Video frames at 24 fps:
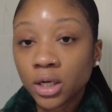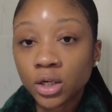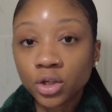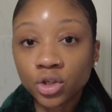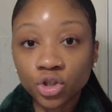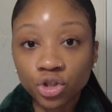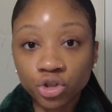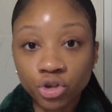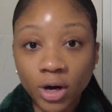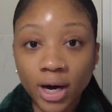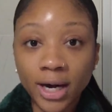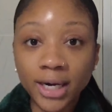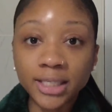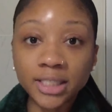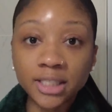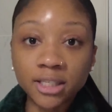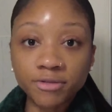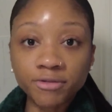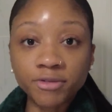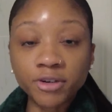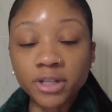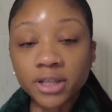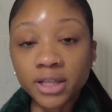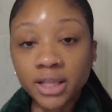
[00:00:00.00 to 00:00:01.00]
try
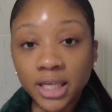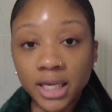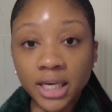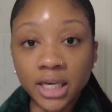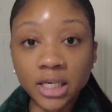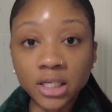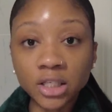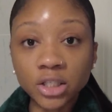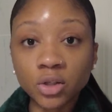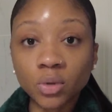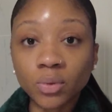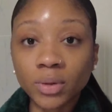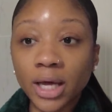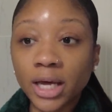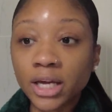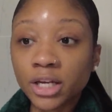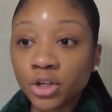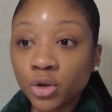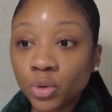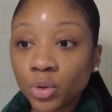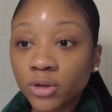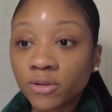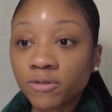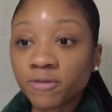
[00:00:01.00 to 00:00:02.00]
different things so that
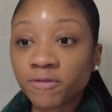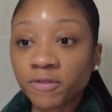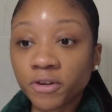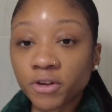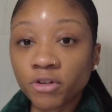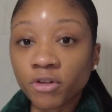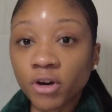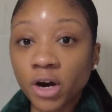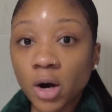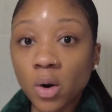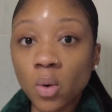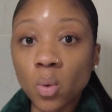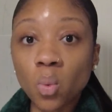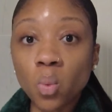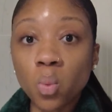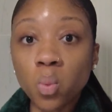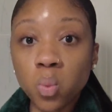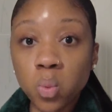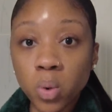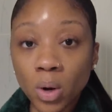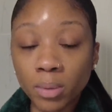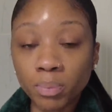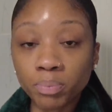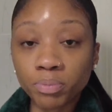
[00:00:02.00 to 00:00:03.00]
you can figure out
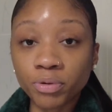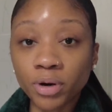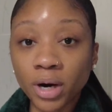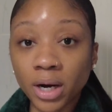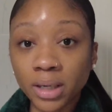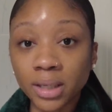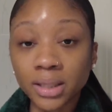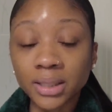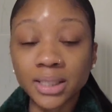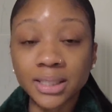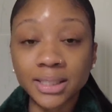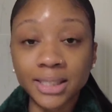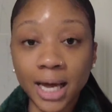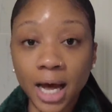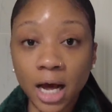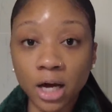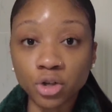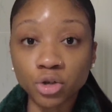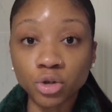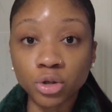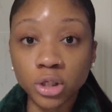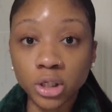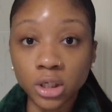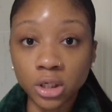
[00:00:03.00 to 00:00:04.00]
what product is
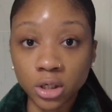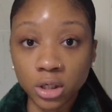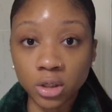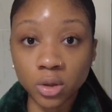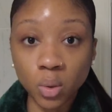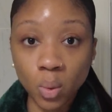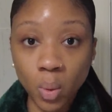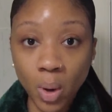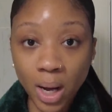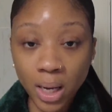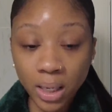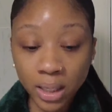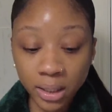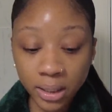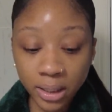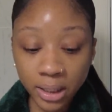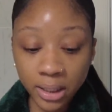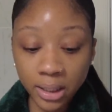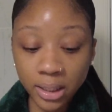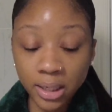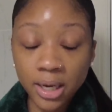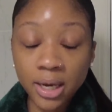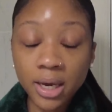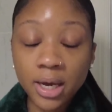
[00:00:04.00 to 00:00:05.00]
actually good
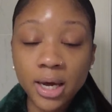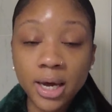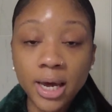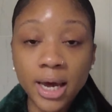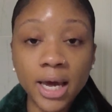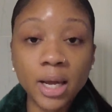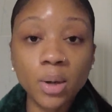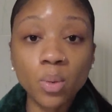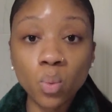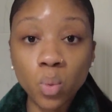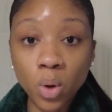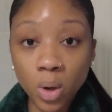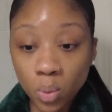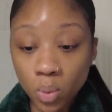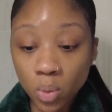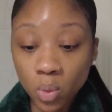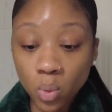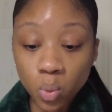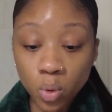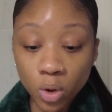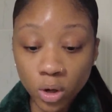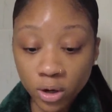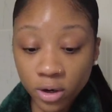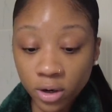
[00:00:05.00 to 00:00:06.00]
quality and what will
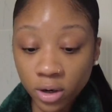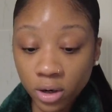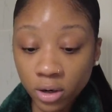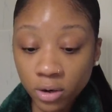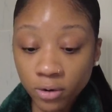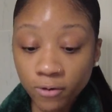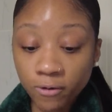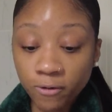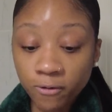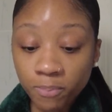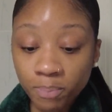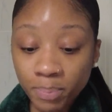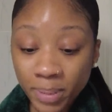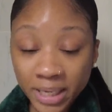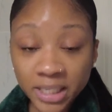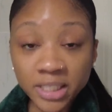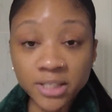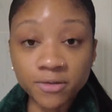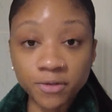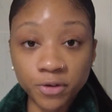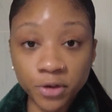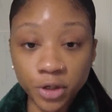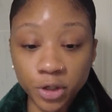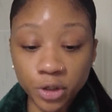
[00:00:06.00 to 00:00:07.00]
work
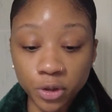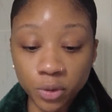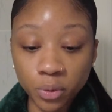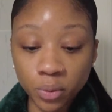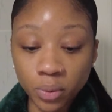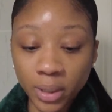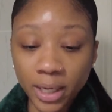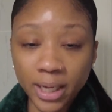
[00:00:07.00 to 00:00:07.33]
best for you.